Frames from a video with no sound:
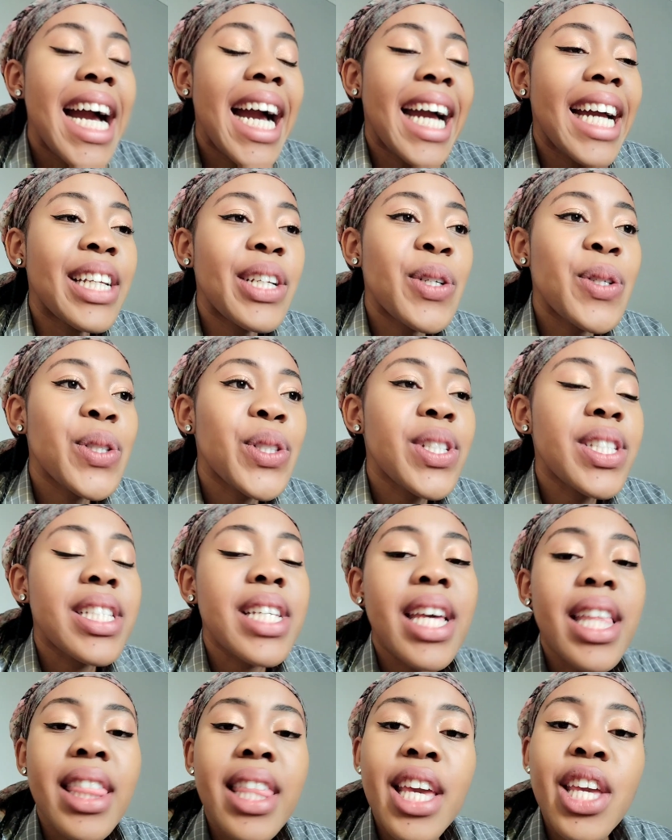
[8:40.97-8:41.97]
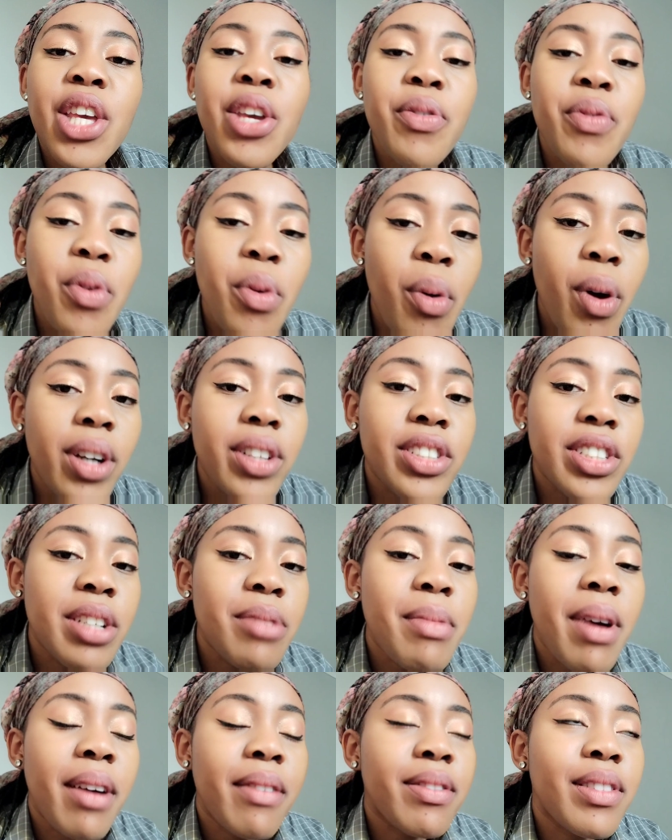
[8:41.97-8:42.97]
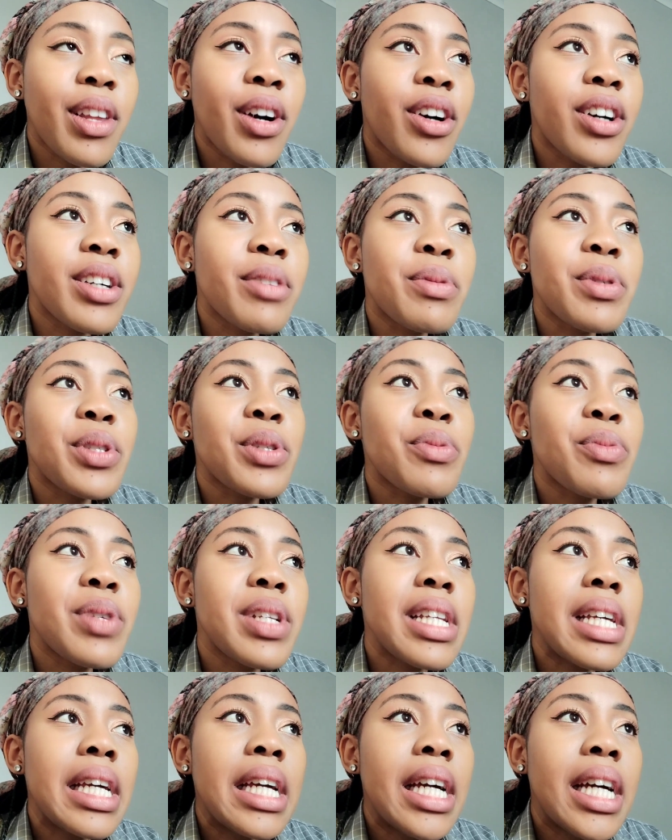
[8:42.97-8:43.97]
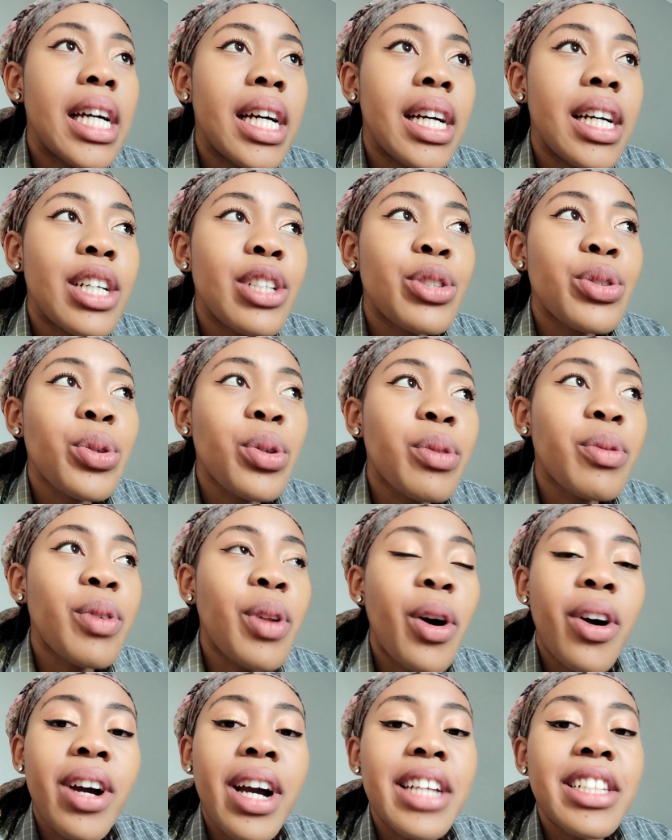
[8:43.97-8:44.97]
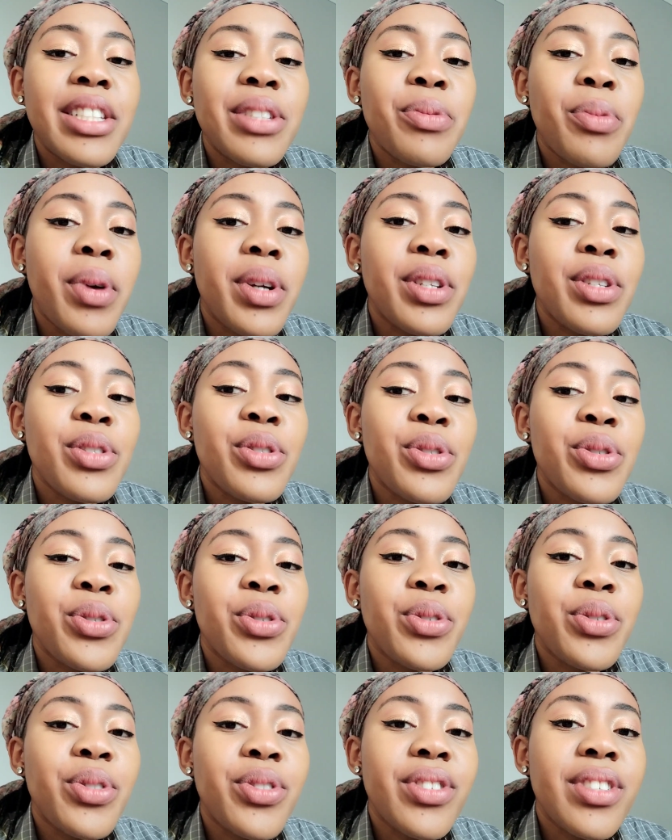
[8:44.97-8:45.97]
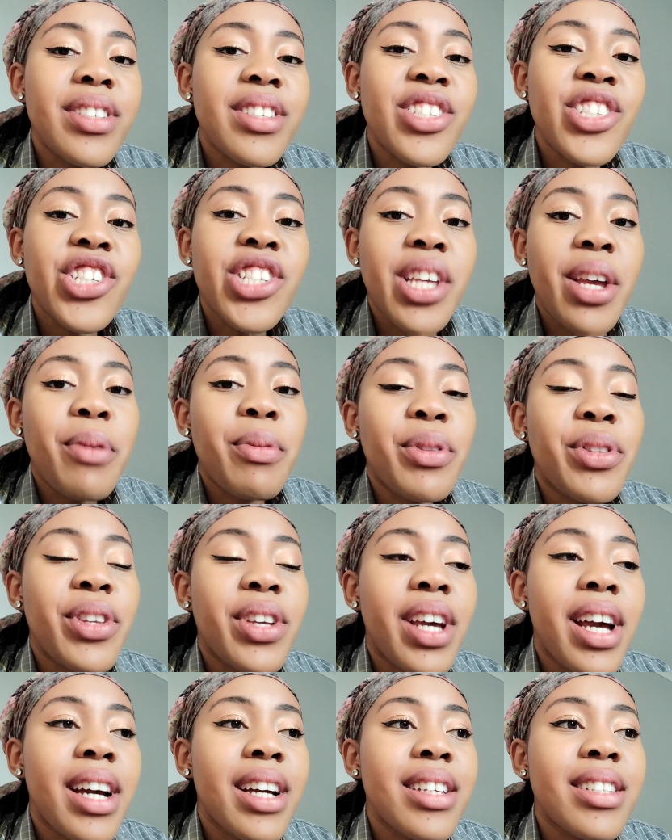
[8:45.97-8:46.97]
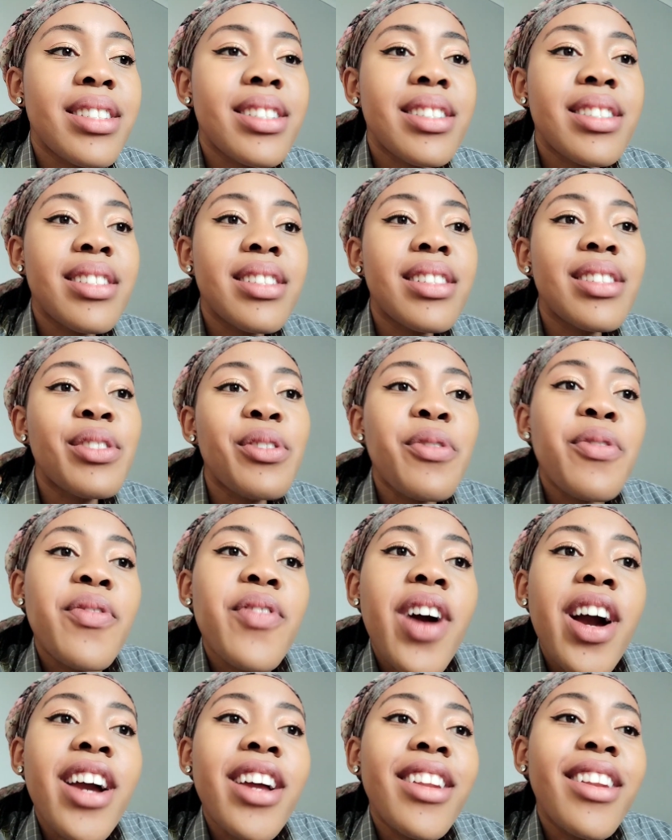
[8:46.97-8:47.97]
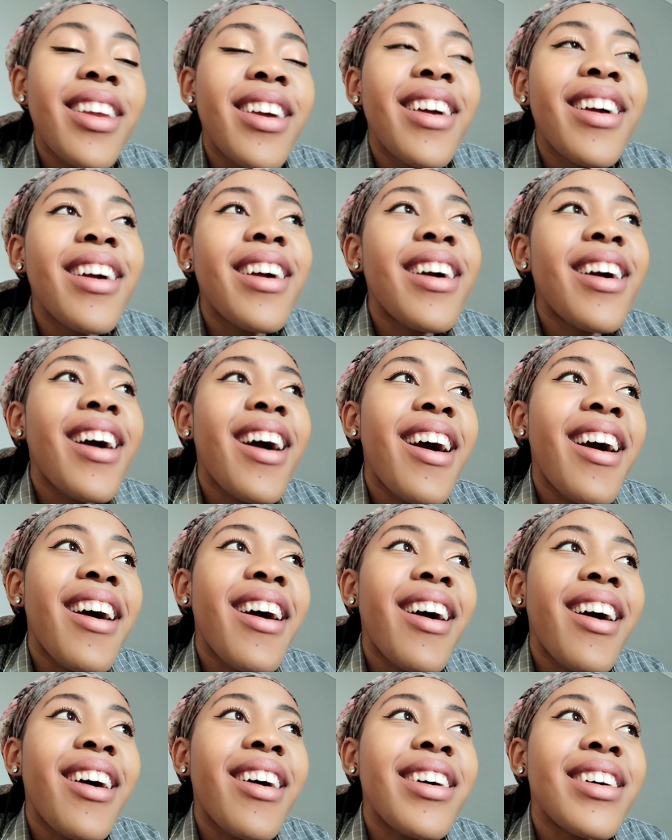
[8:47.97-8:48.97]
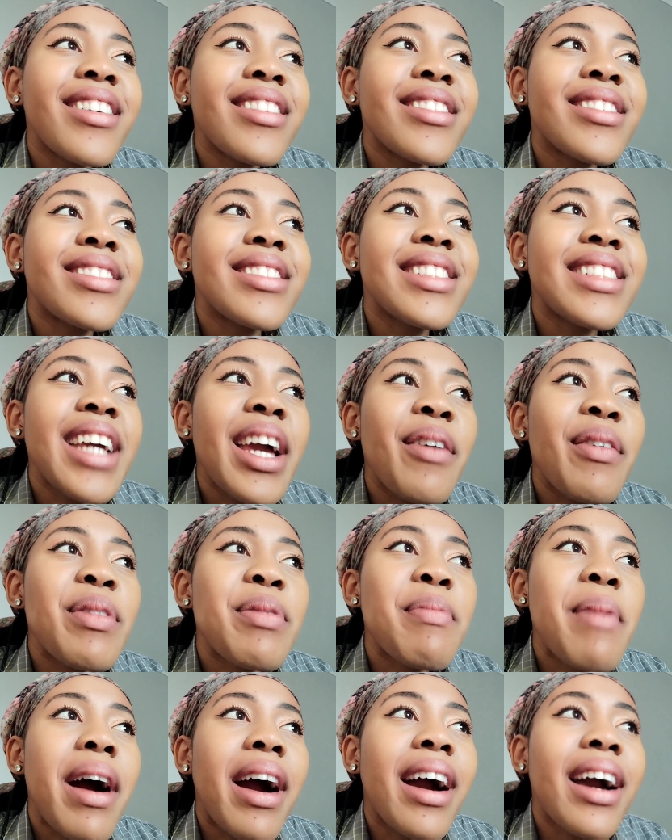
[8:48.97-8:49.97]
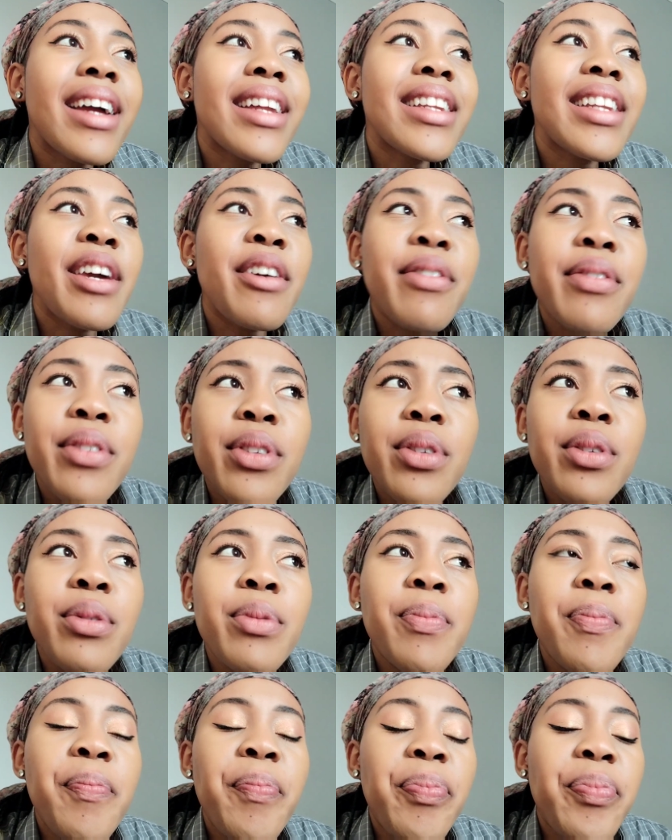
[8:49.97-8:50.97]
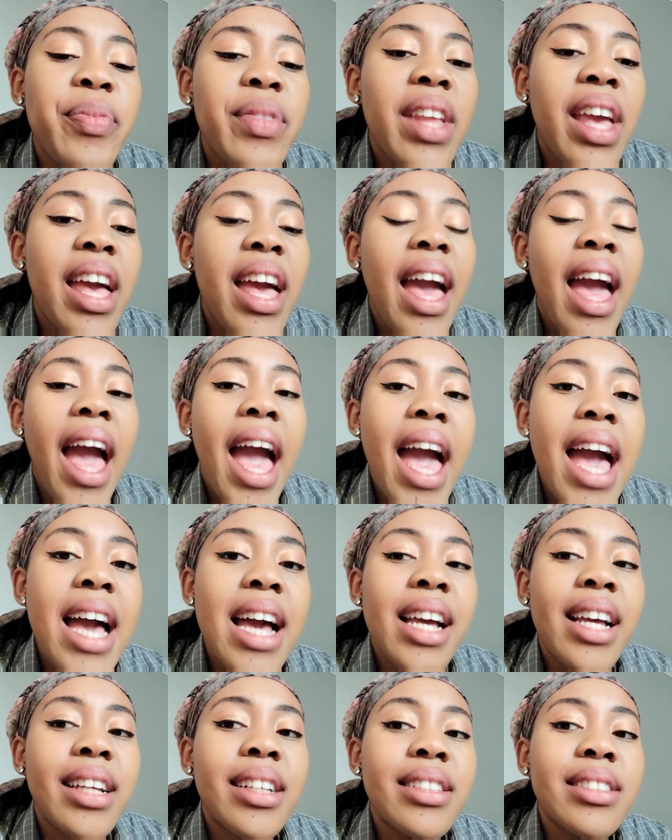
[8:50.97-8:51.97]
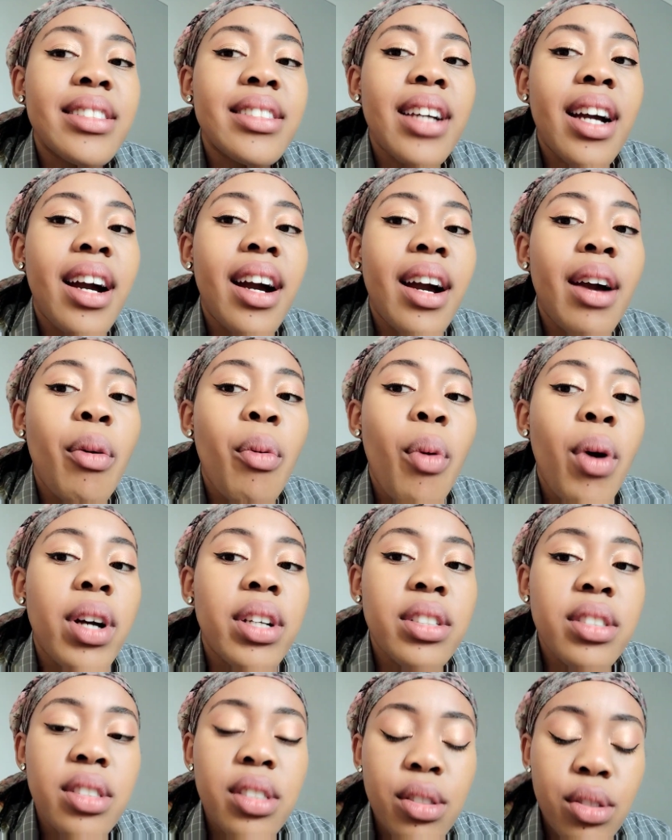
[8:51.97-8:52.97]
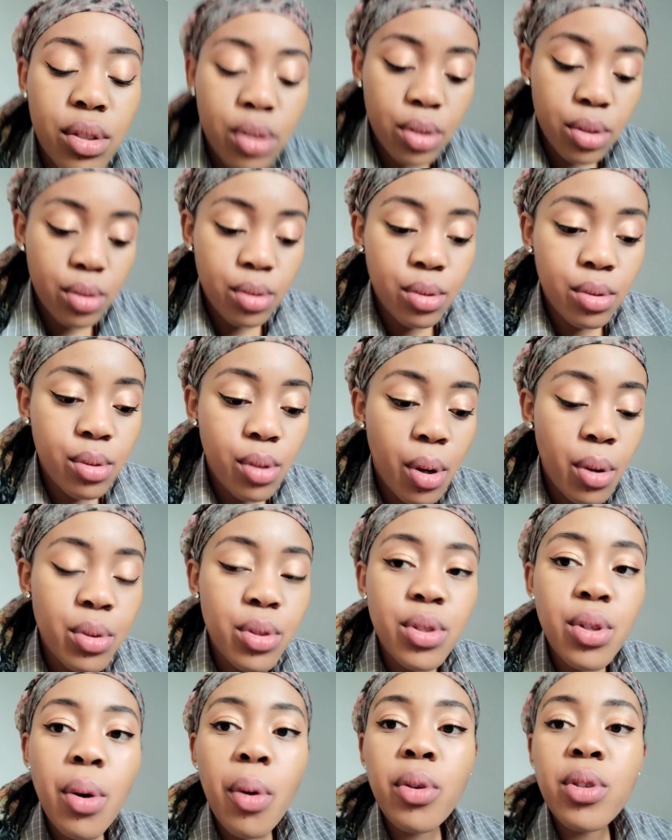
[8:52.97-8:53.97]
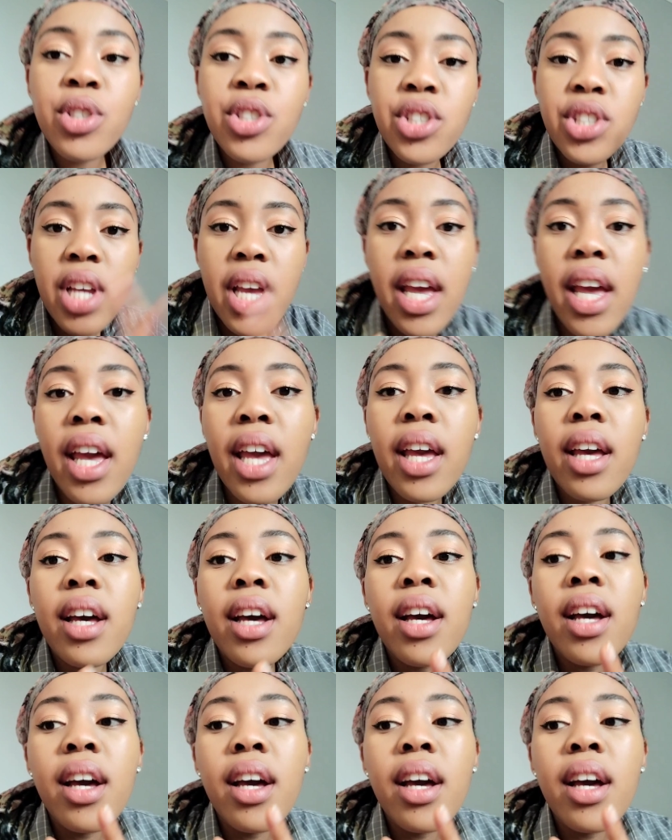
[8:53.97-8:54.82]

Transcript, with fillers: and also say thank you for watching my vlog. It was a really short vlog. I just wanted to just share with you guys just a little fun uh, day with my nephew. And I wanted to also share